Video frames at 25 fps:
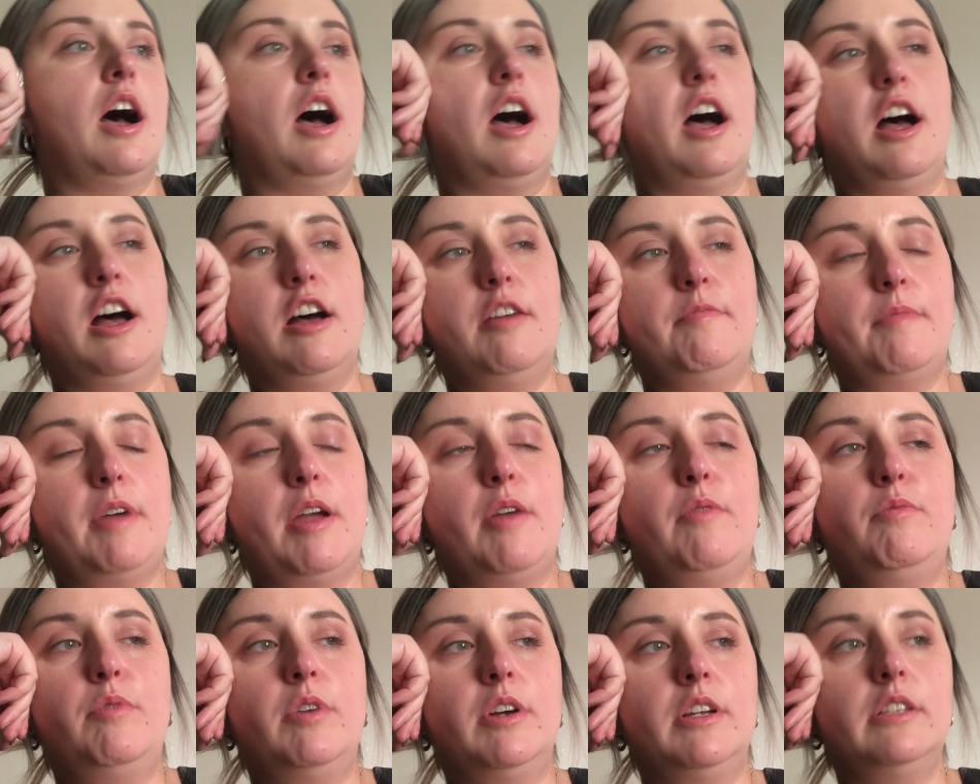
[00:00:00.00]
Um,
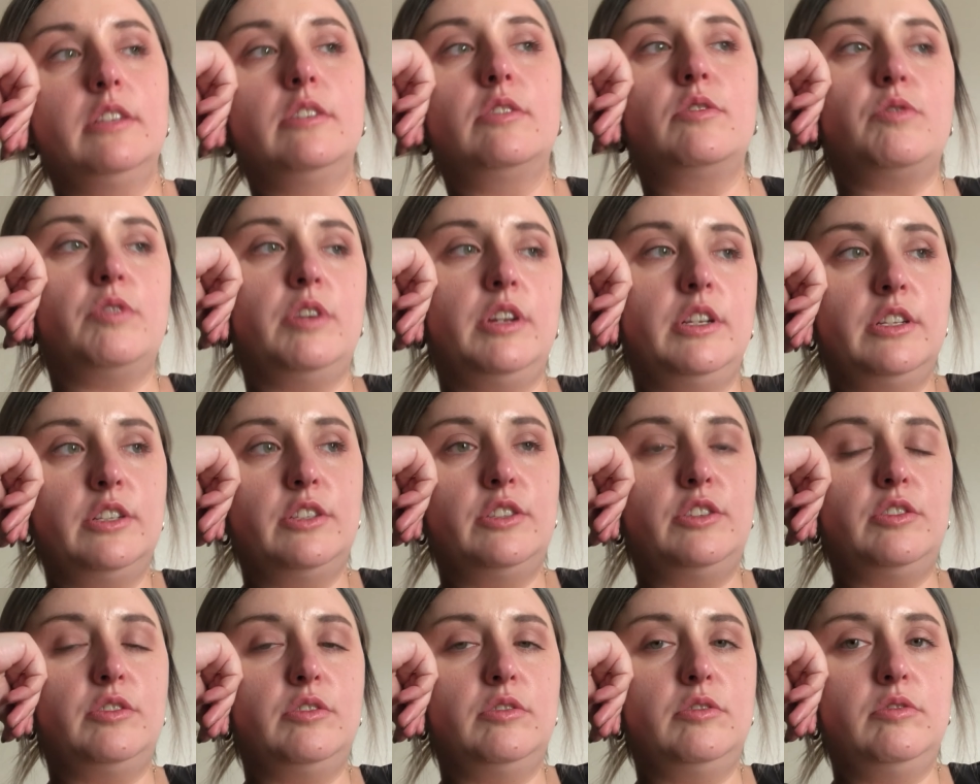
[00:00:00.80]
I was going to
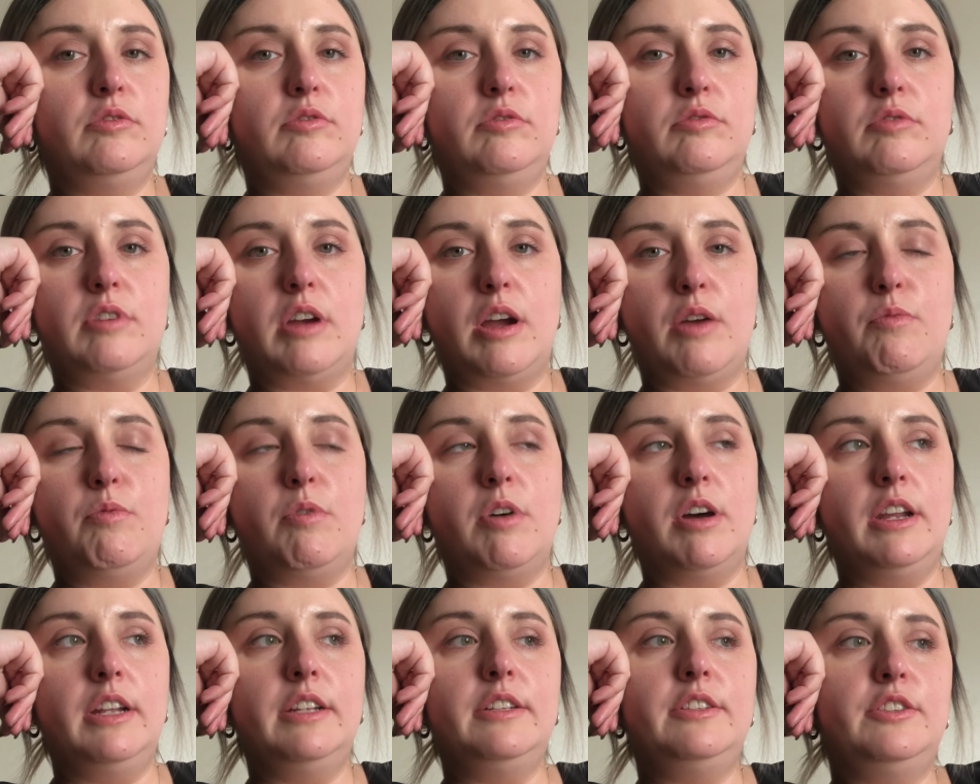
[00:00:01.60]
do I
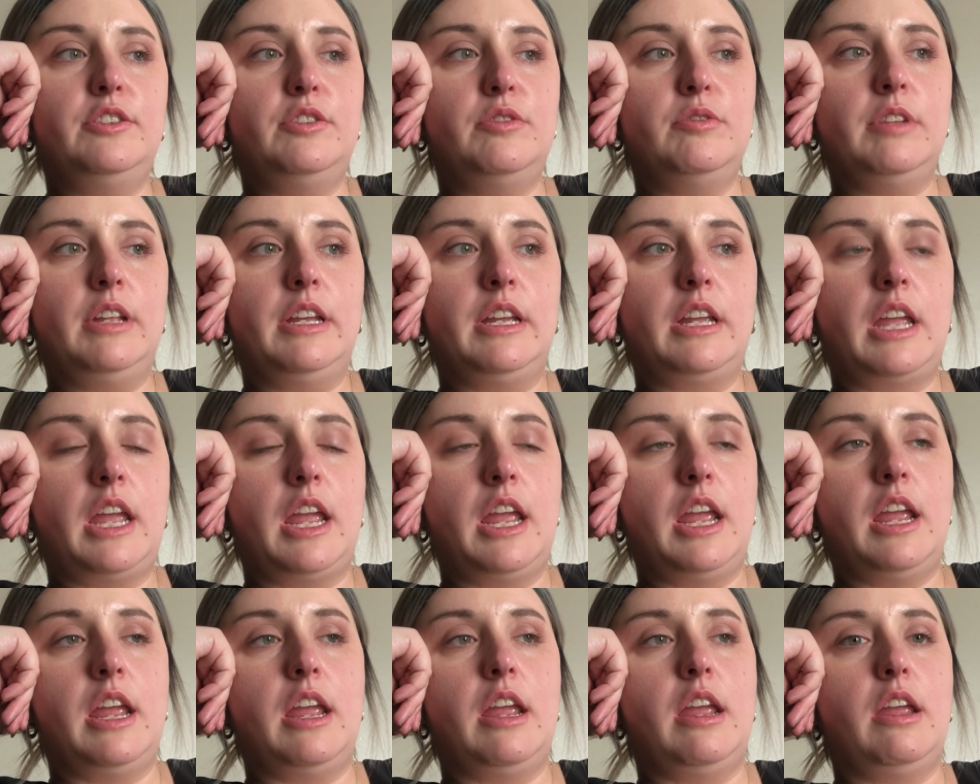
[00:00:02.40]
wanted to do like
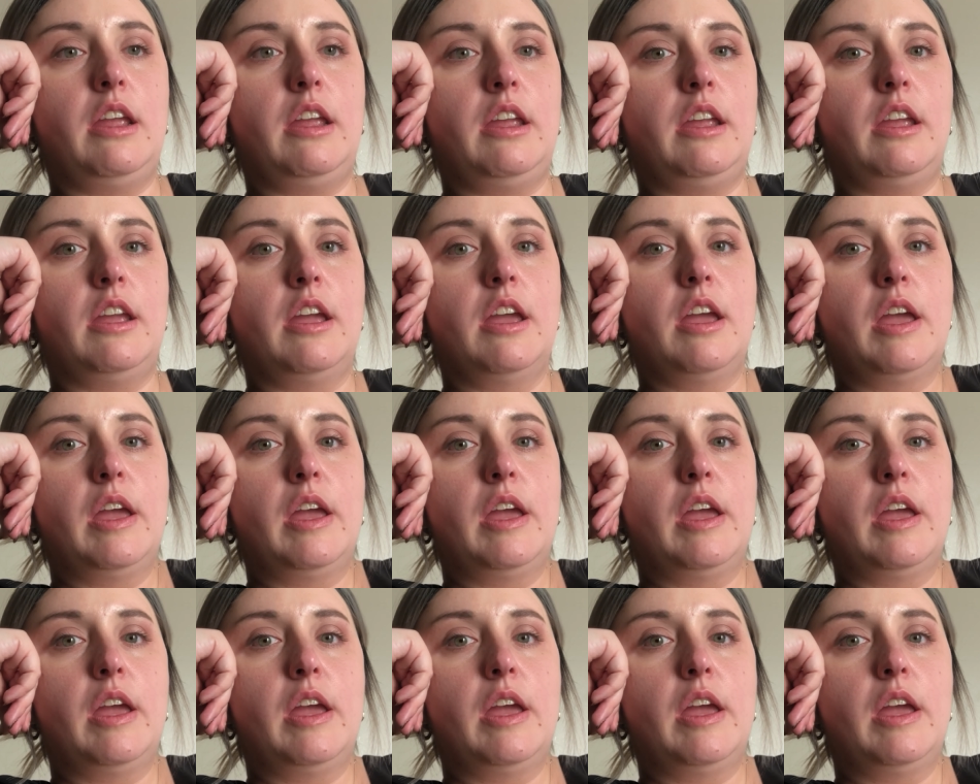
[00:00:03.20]
a